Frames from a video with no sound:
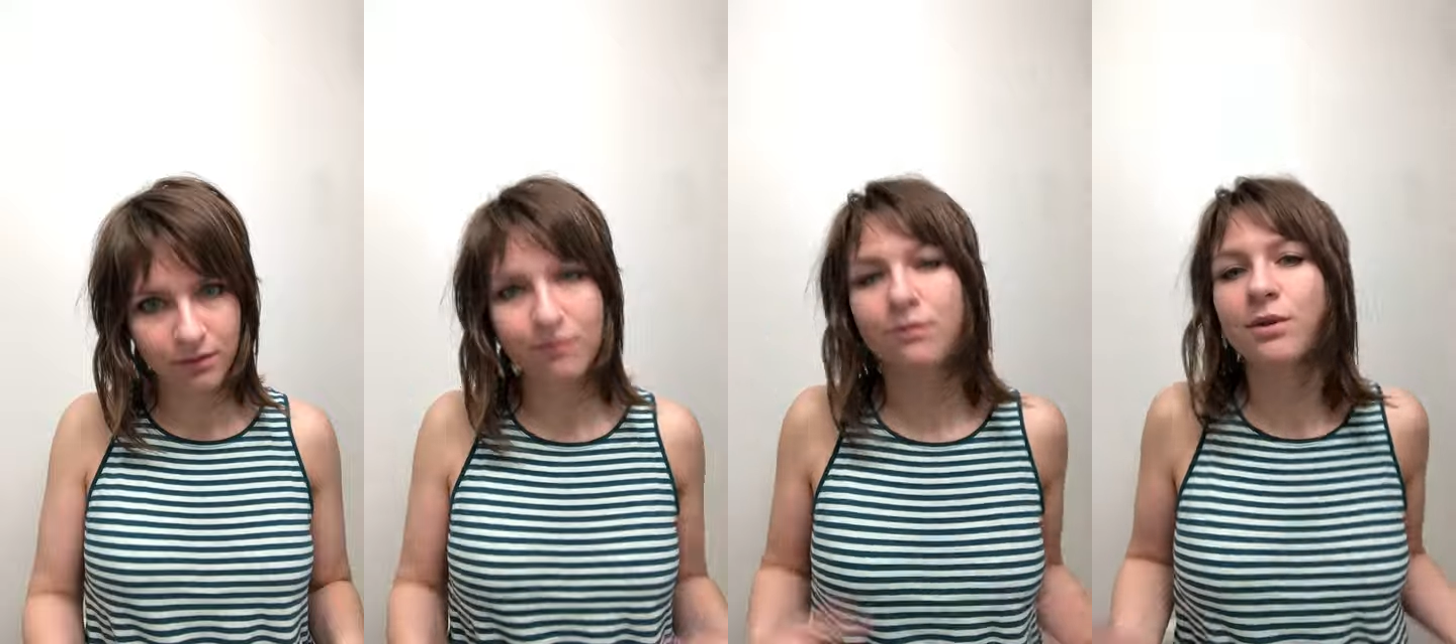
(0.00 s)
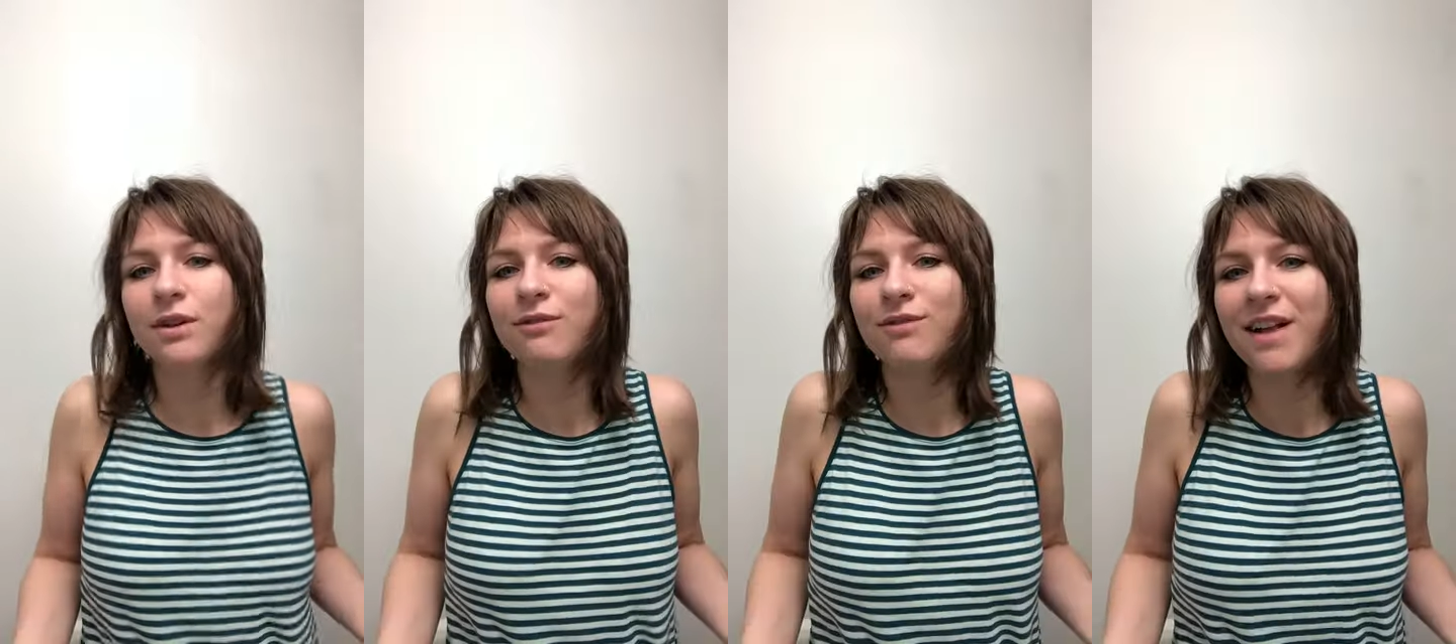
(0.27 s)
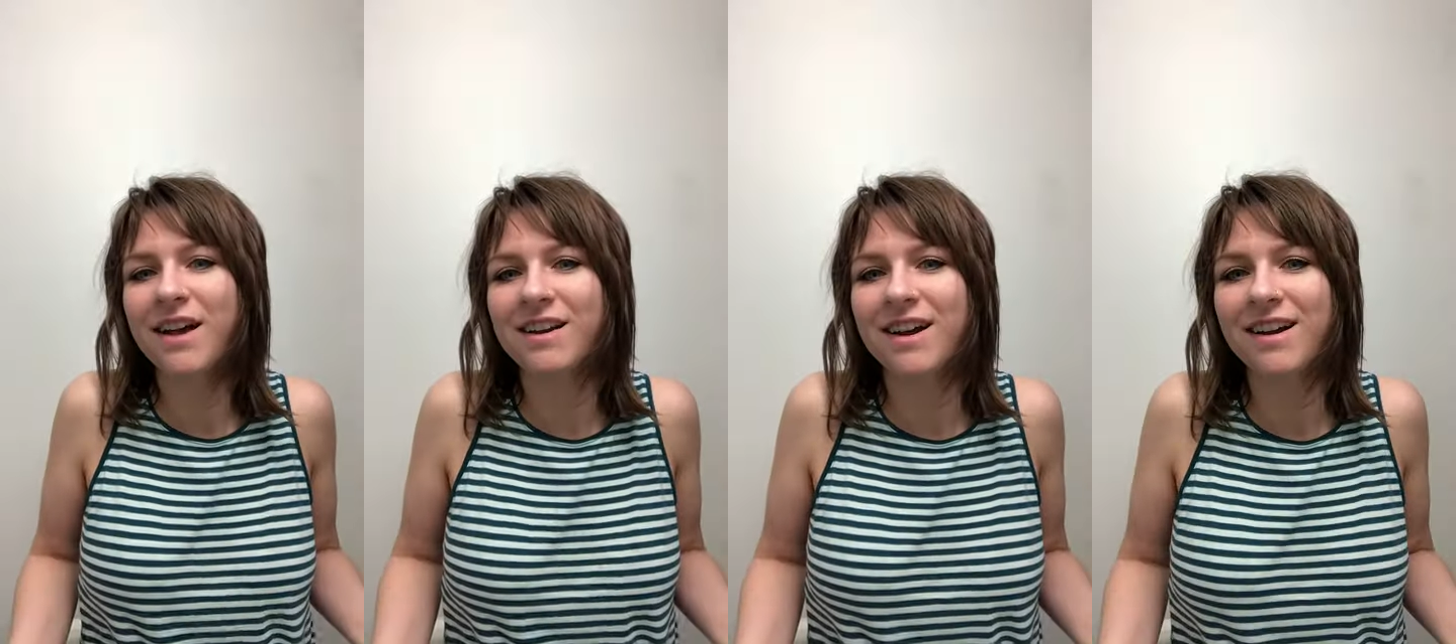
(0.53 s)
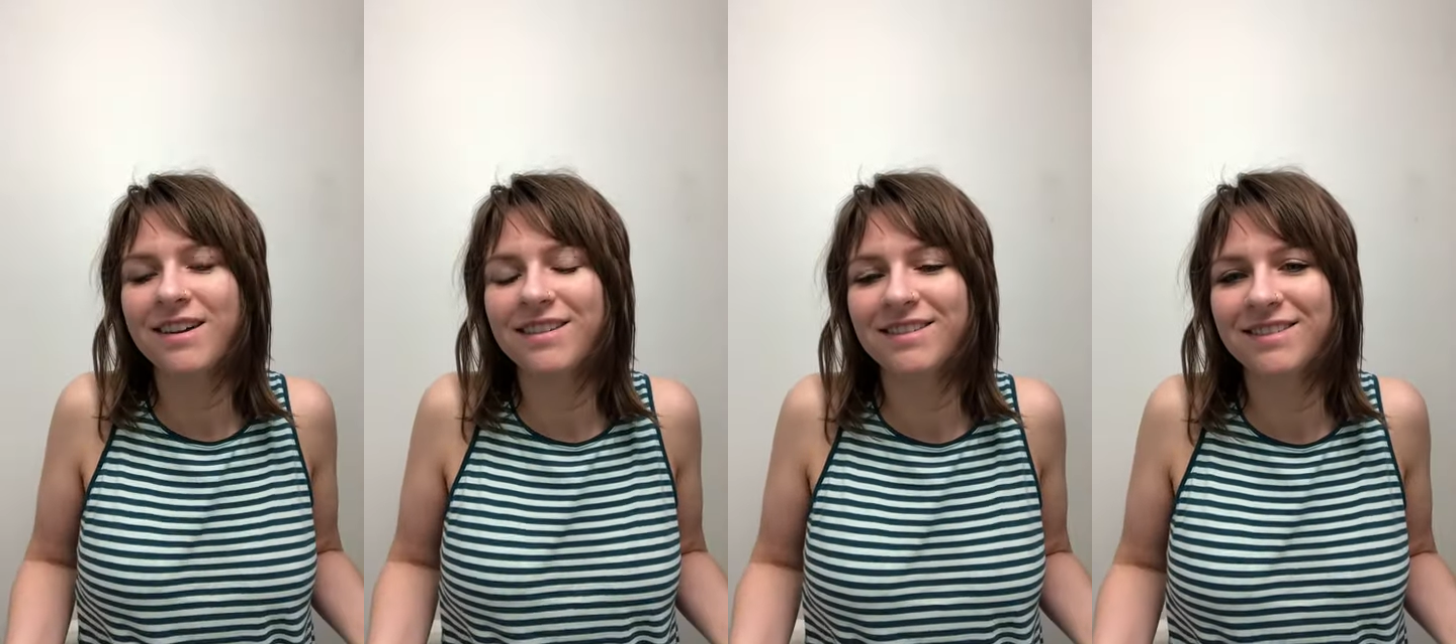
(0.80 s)
with a flat
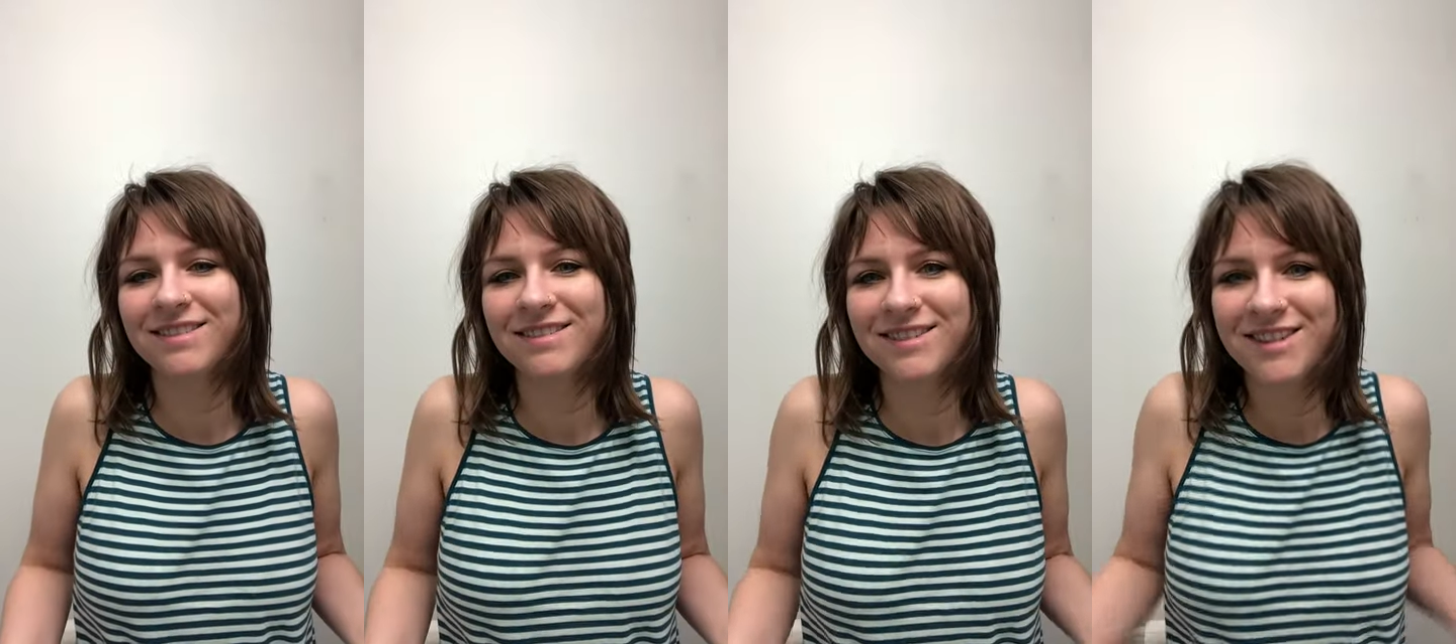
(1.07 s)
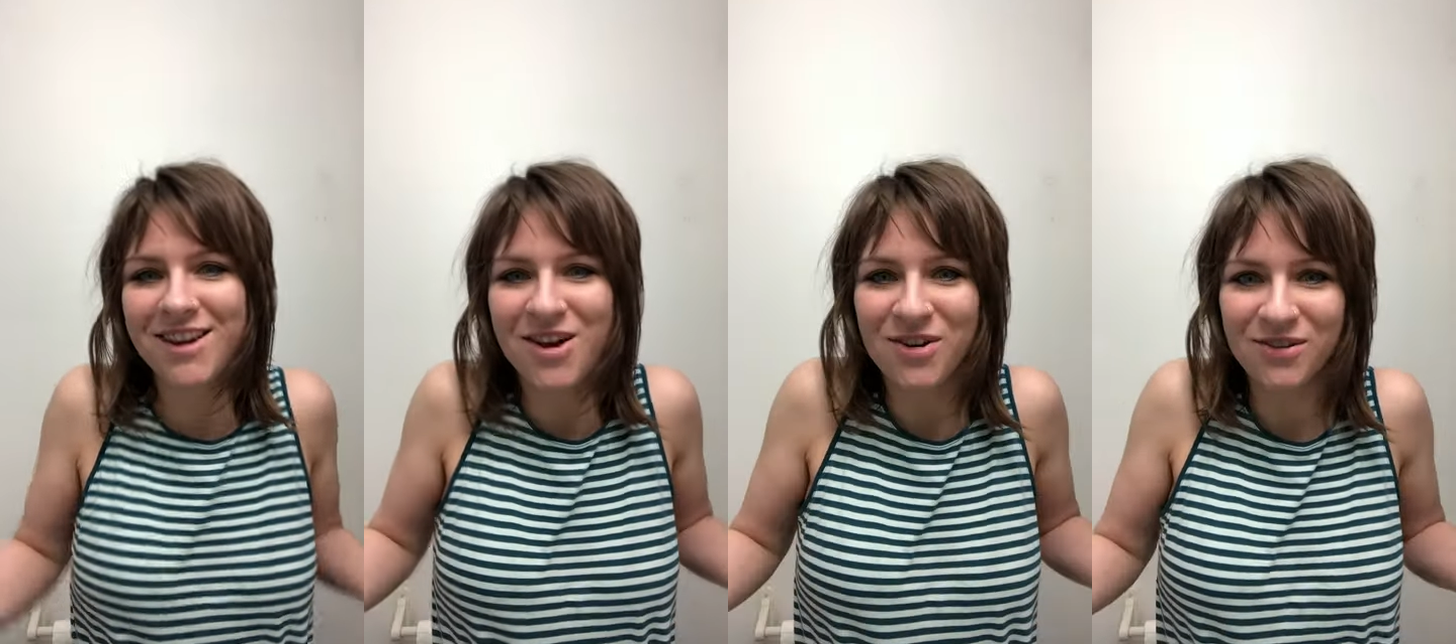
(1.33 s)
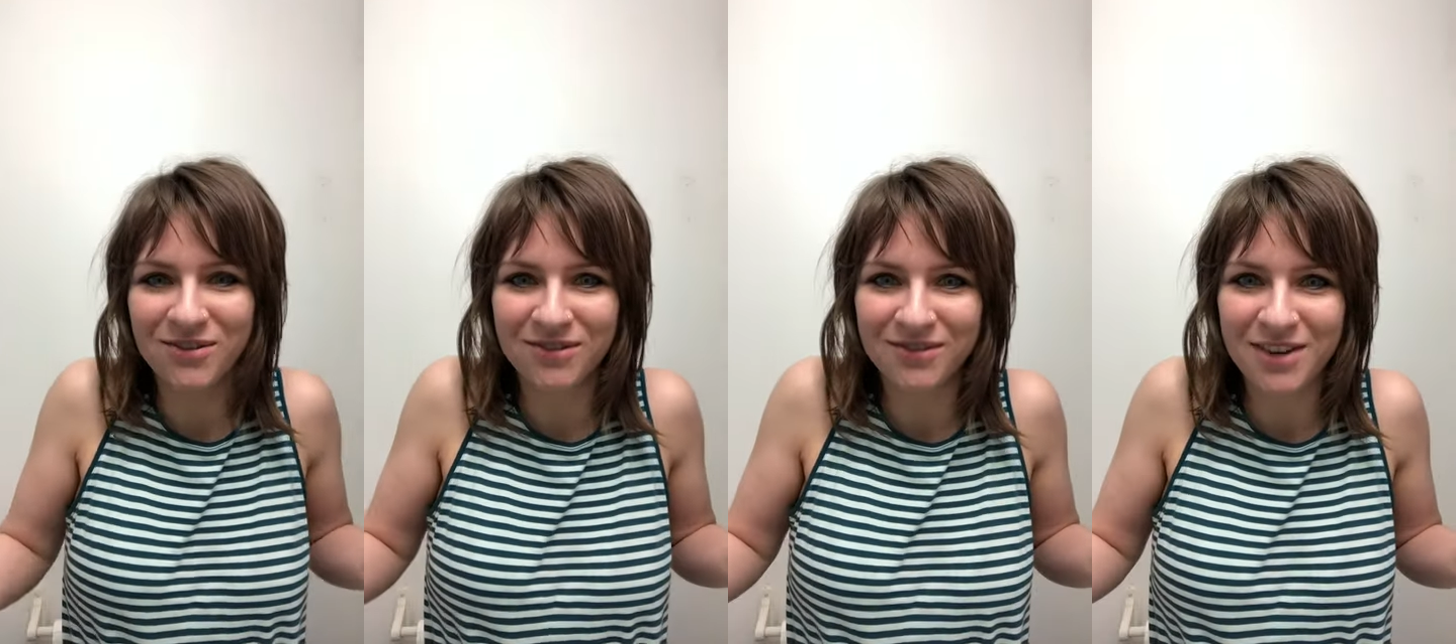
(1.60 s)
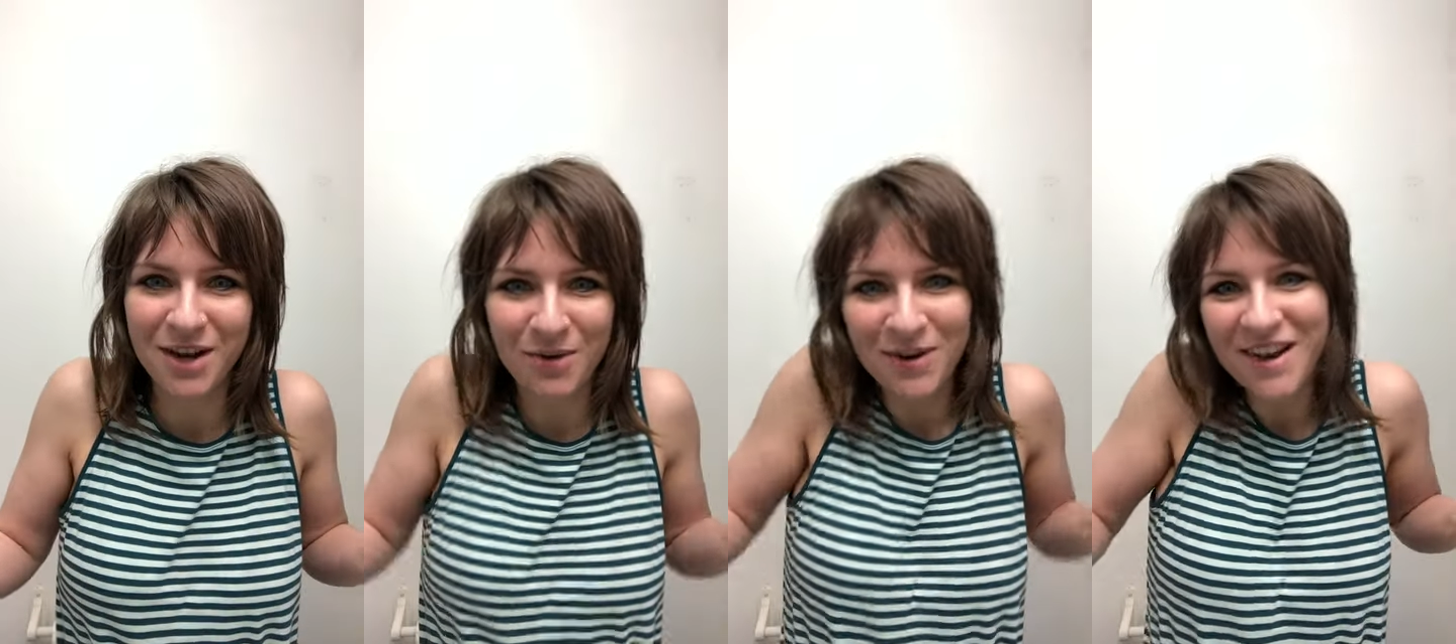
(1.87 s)
iron. So
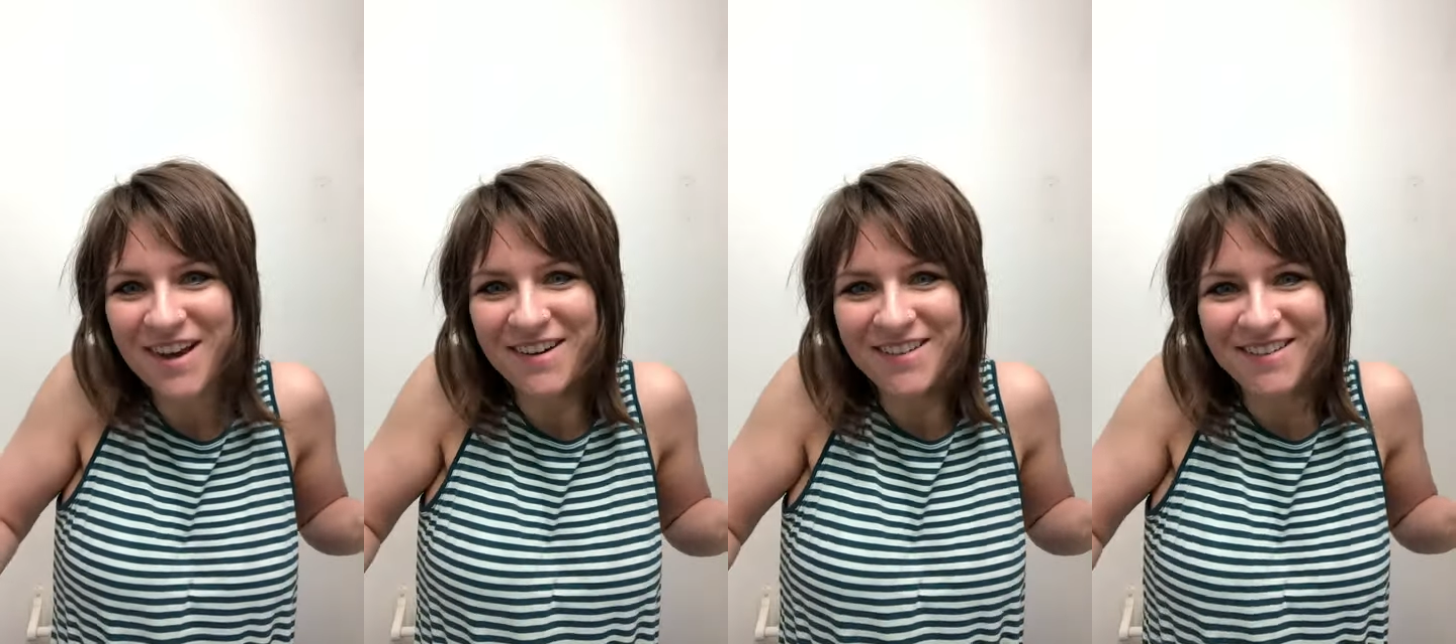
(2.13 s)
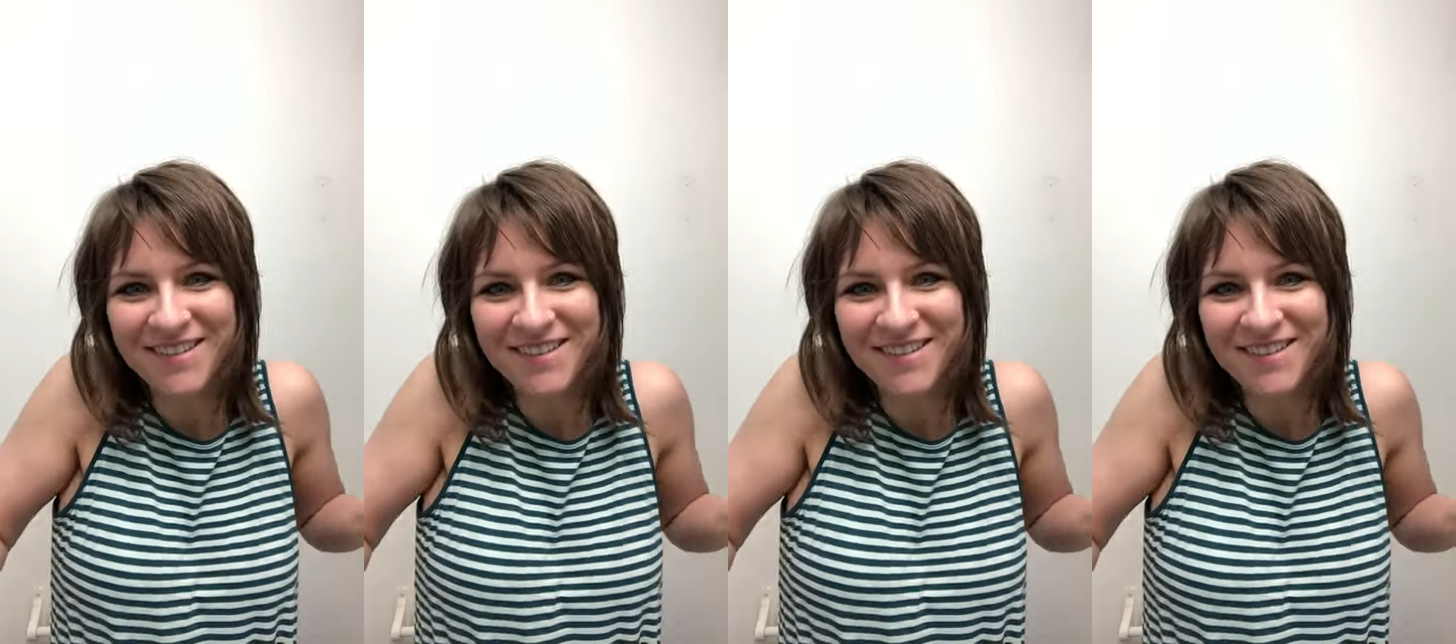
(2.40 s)
here we go.